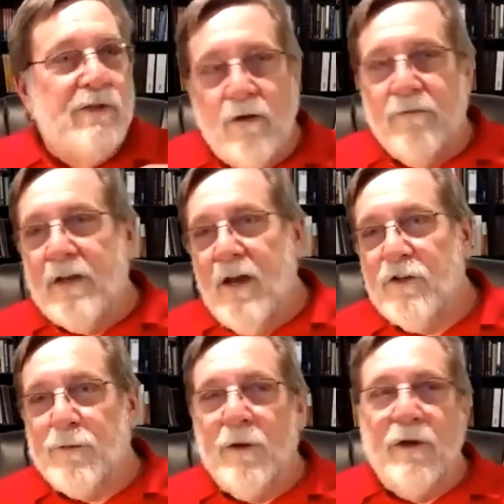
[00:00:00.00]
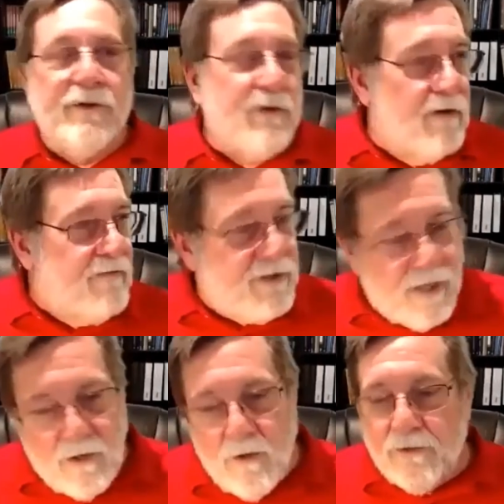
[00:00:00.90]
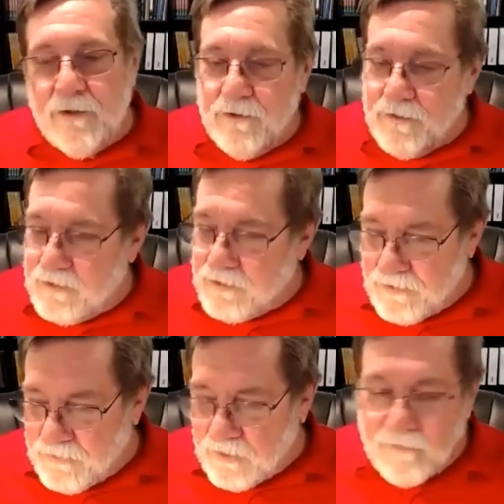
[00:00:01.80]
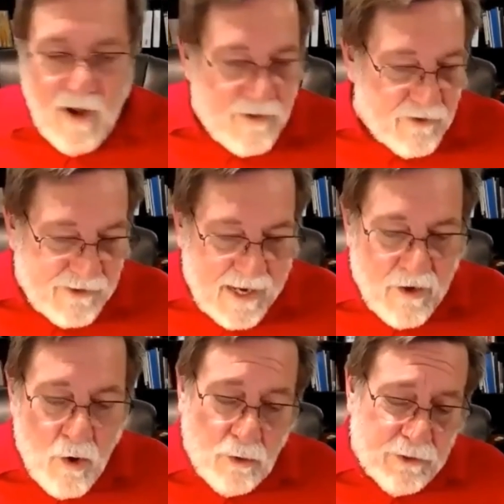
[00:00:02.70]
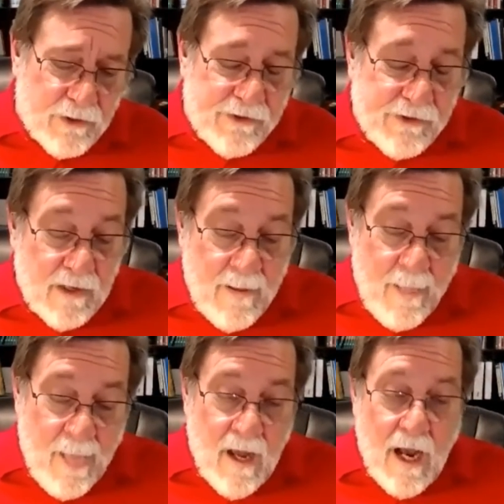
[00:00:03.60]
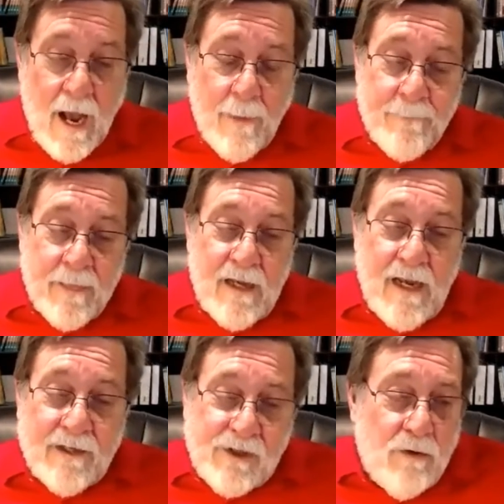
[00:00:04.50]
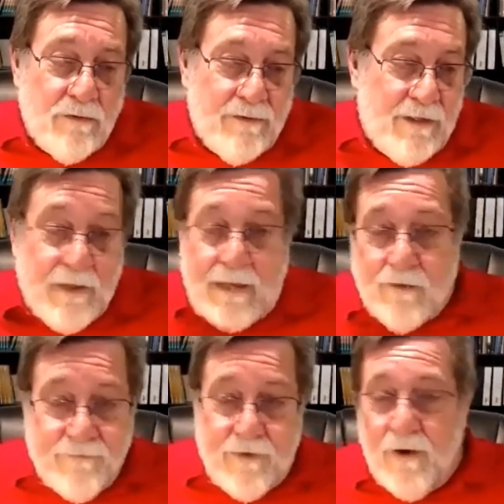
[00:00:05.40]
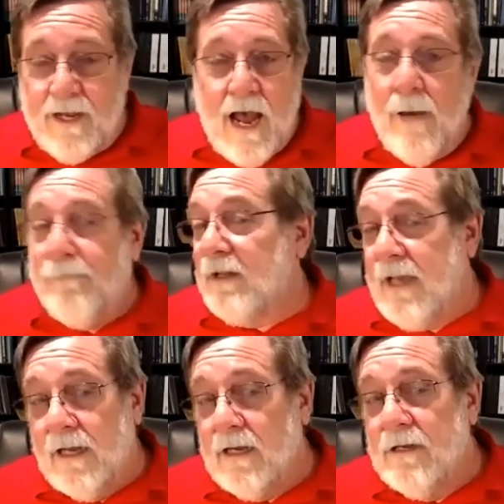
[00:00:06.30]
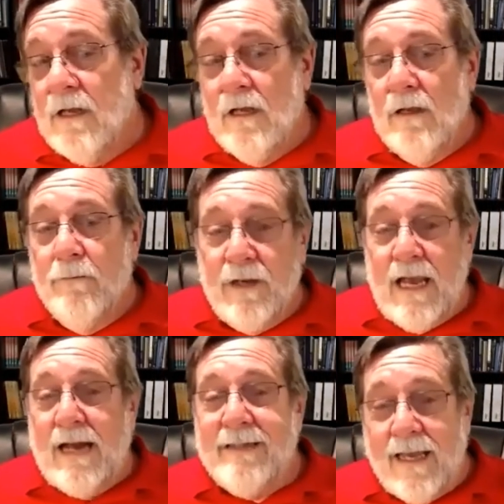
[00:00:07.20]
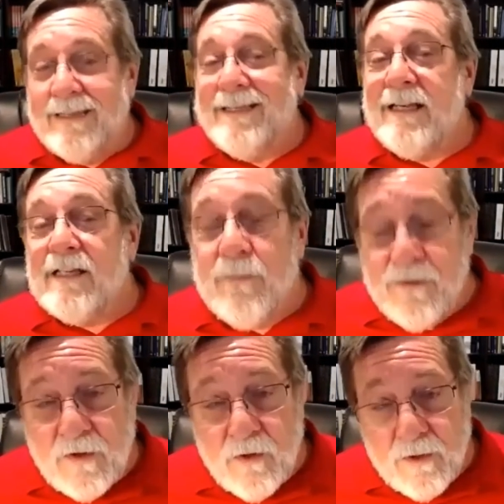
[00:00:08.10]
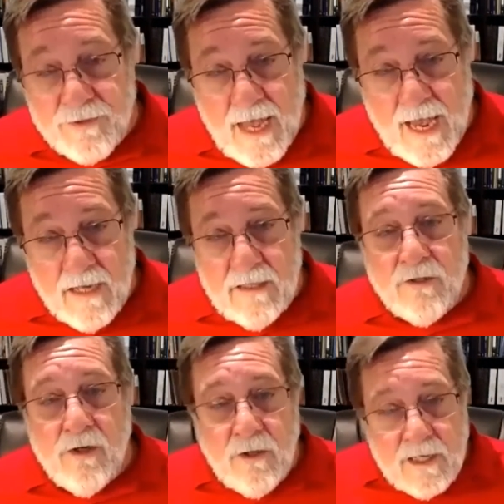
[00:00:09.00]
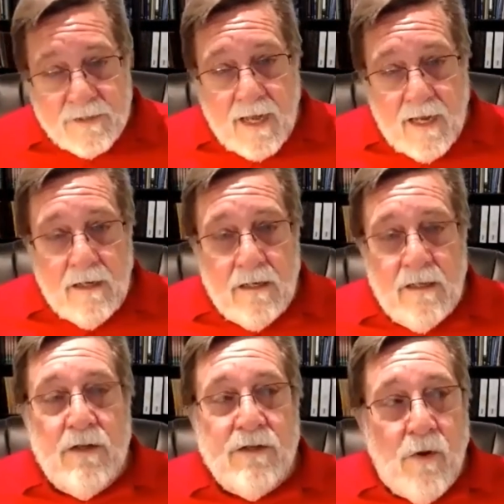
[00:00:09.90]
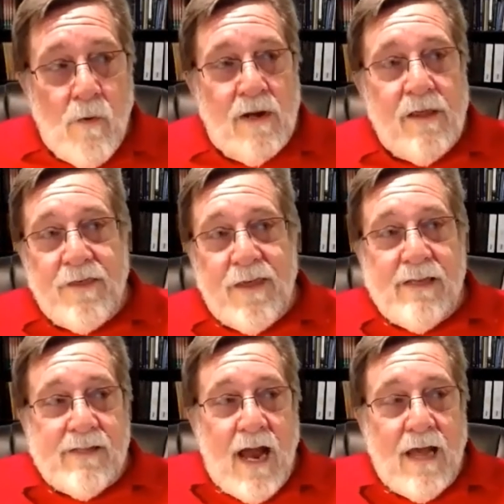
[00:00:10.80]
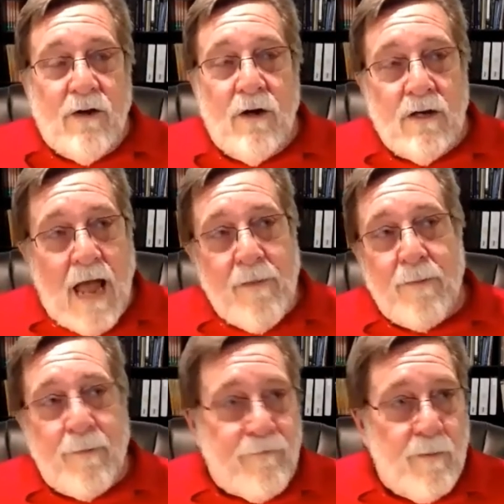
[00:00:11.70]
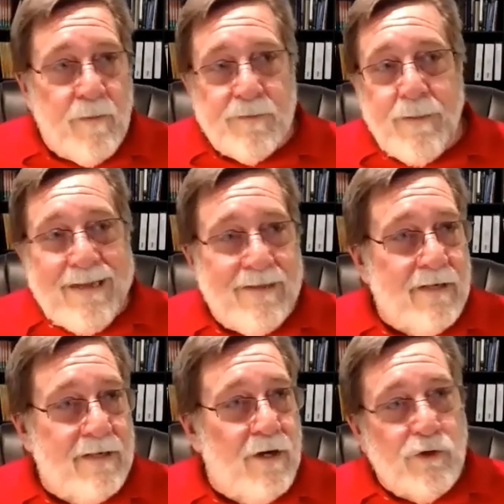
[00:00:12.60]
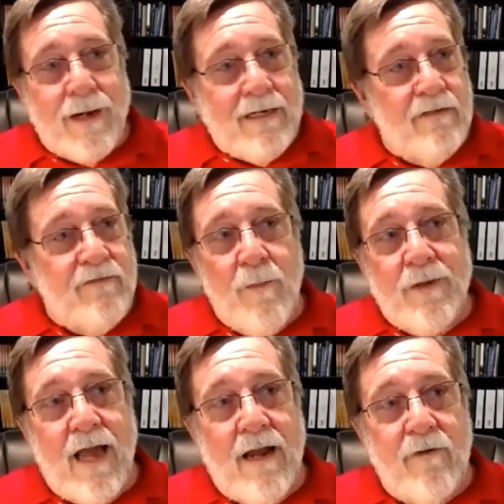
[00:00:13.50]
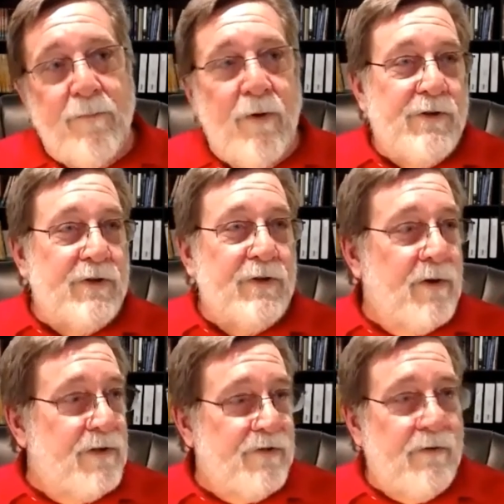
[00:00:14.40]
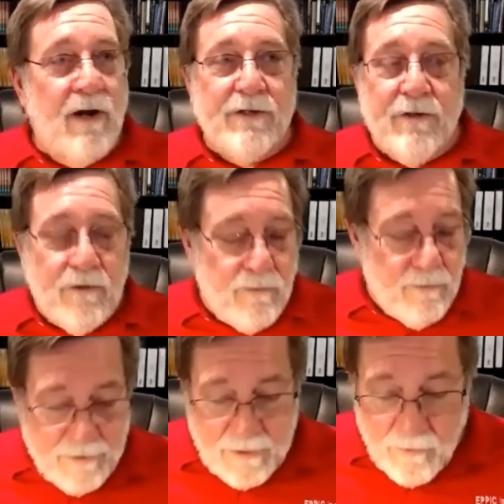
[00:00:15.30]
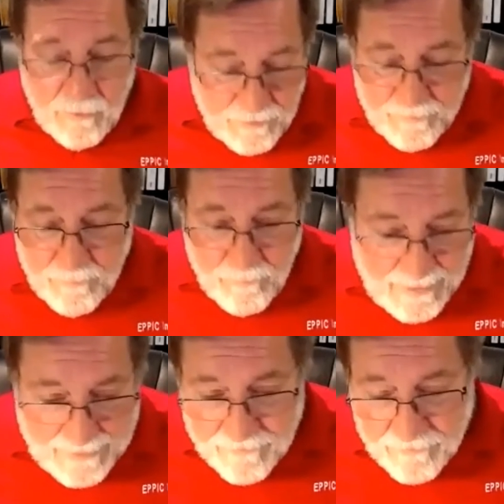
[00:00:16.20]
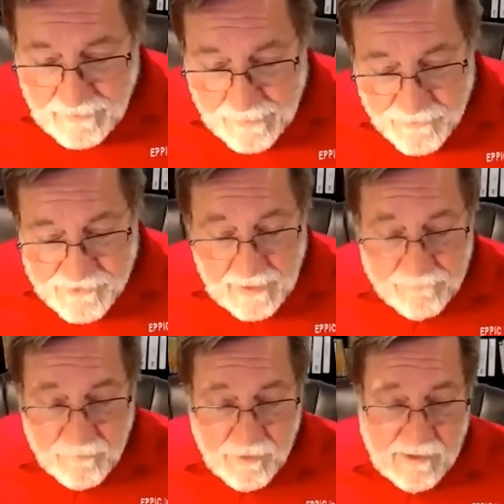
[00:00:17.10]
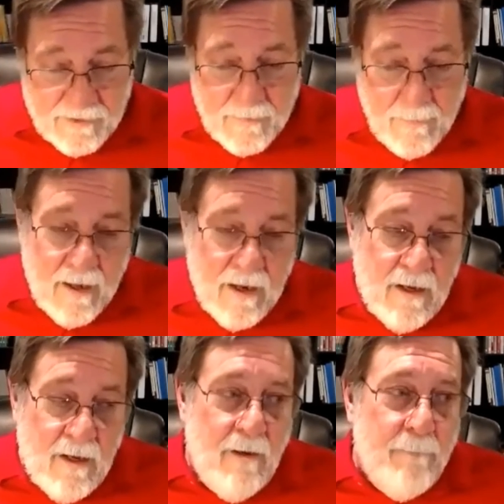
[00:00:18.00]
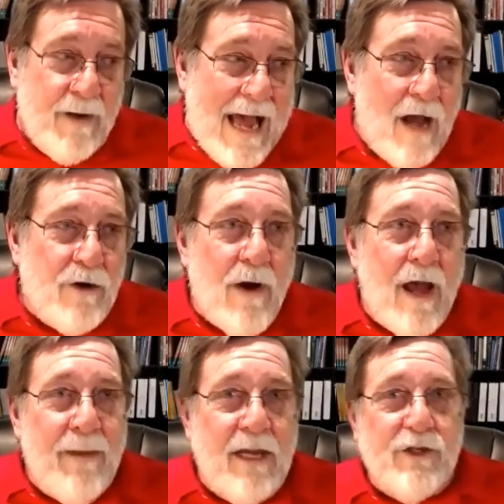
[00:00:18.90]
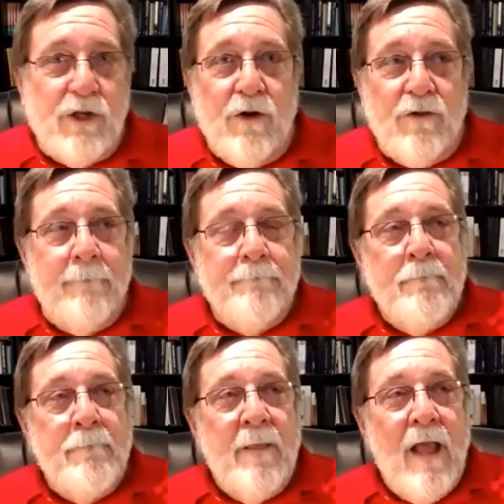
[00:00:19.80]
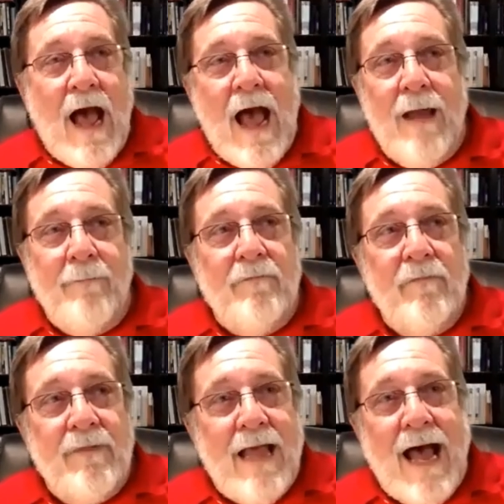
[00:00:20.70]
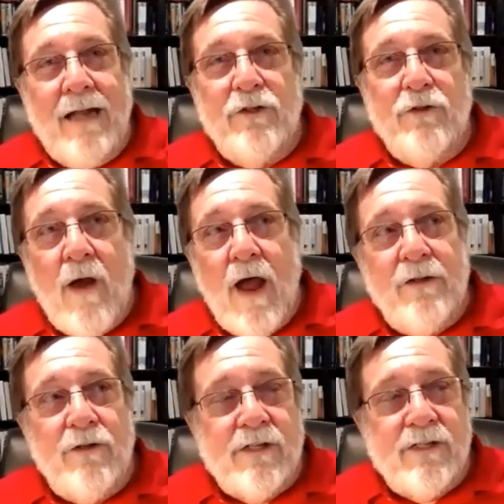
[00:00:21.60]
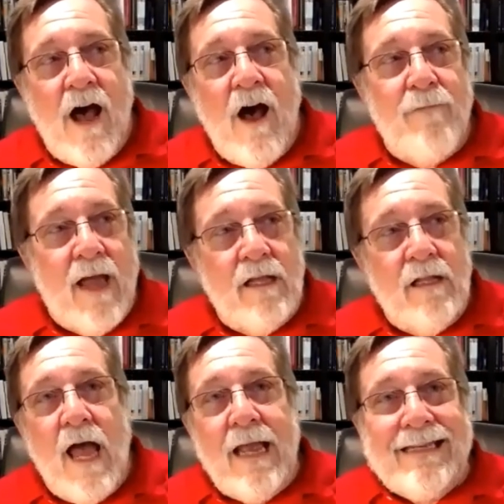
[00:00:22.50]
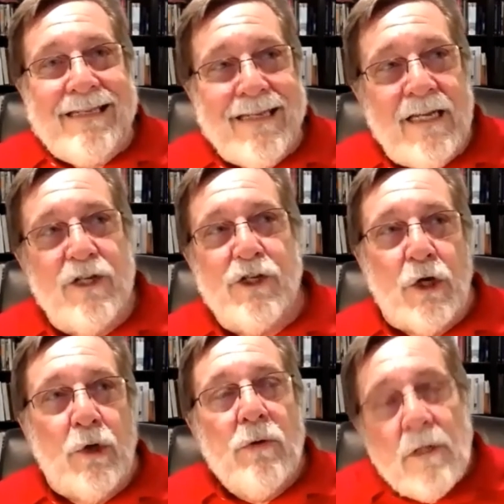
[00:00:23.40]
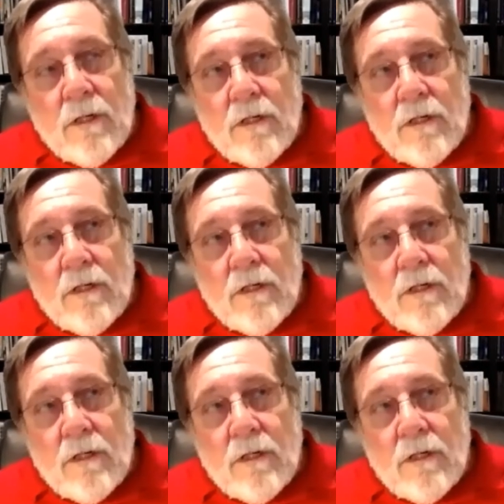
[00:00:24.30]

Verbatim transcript: serve the customer, serve the shareholders, serve other stakeholders? And so, you know, that's very complicated. But you got to take a systems view at that to look at that. So one of the things that I learned, I'm a performance-based, you know, training development kind of a person, or instruction, or, you know, many different labels again for this. But how do I make sure that I'm not trying to solve my client's issue